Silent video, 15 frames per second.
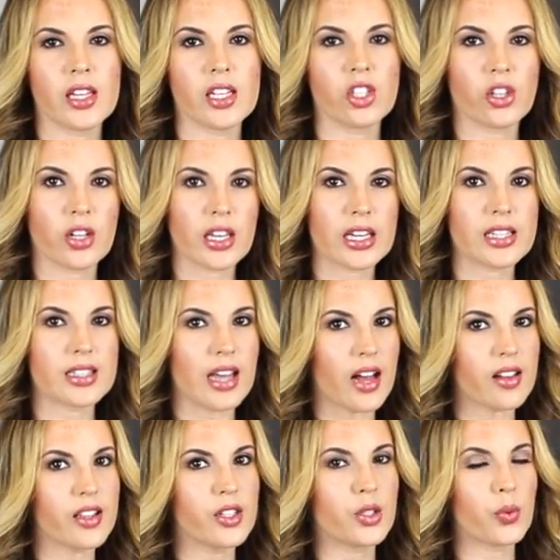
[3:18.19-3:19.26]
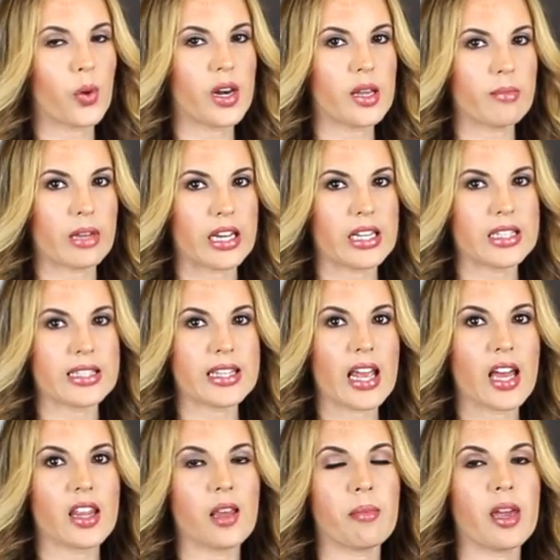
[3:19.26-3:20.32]
They took exactly 20 minutes
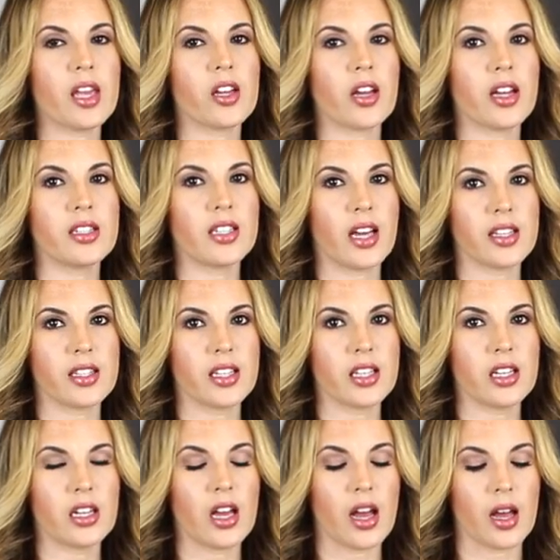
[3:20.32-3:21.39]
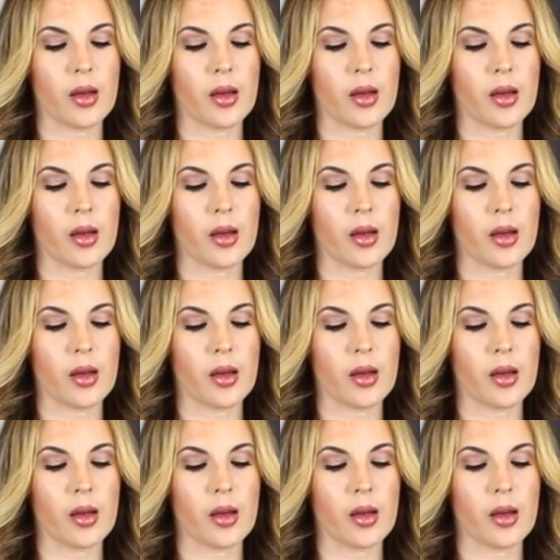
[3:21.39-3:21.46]
and they make a dozen